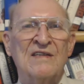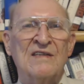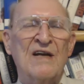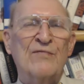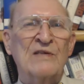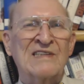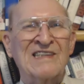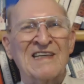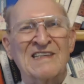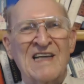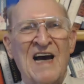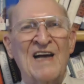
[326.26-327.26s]
The difference
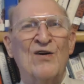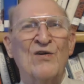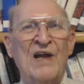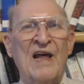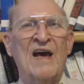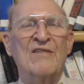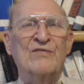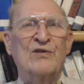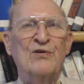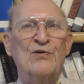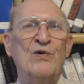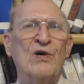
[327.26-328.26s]
is I don't have
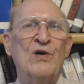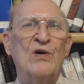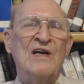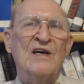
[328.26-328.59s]
to